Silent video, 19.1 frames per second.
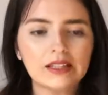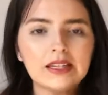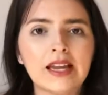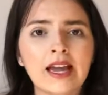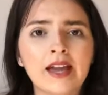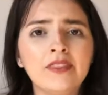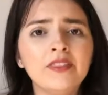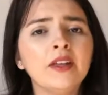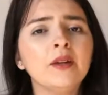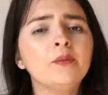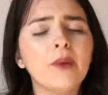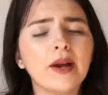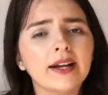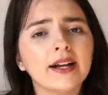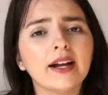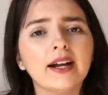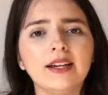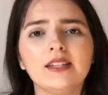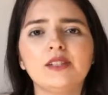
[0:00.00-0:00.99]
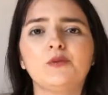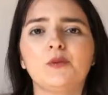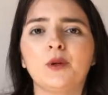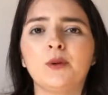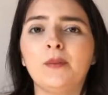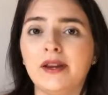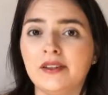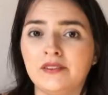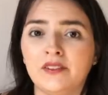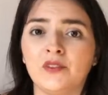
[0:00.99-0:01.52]
And then Becca is one
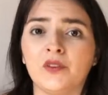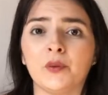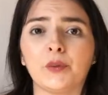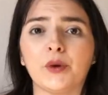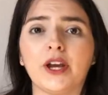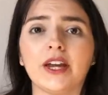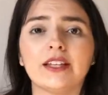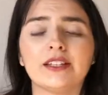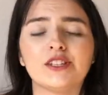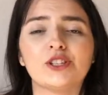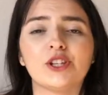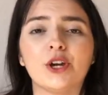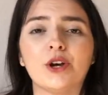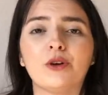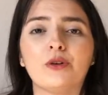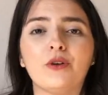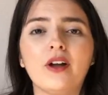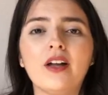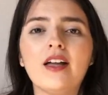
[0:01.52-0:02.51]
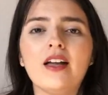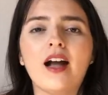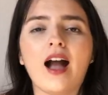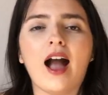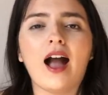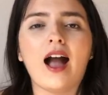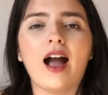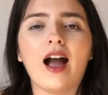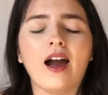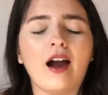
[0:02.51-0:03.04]
of my favorite brands, so
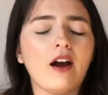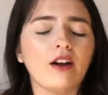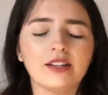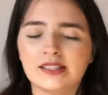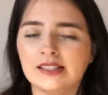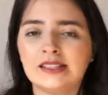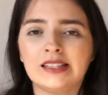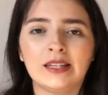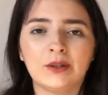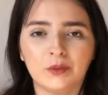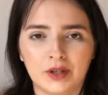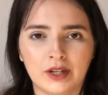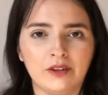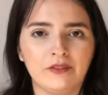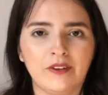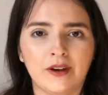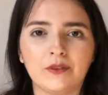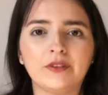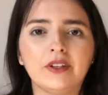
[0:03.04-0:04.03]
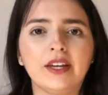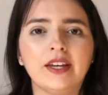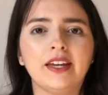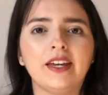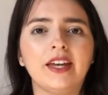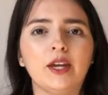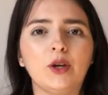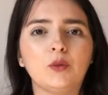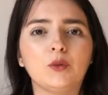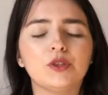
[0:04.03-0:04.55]
honestly, like when I found
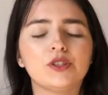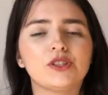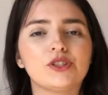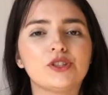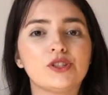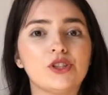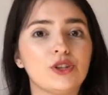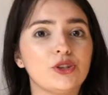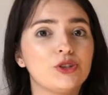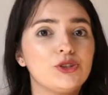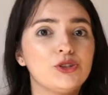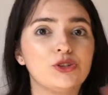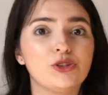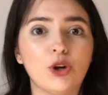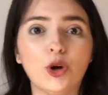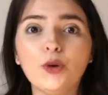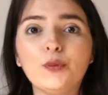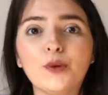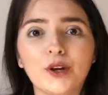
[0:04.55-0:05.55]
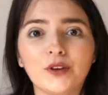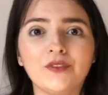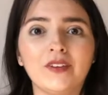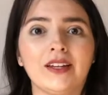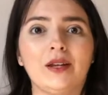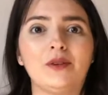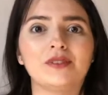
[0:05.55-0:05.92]
it, it was so perfect.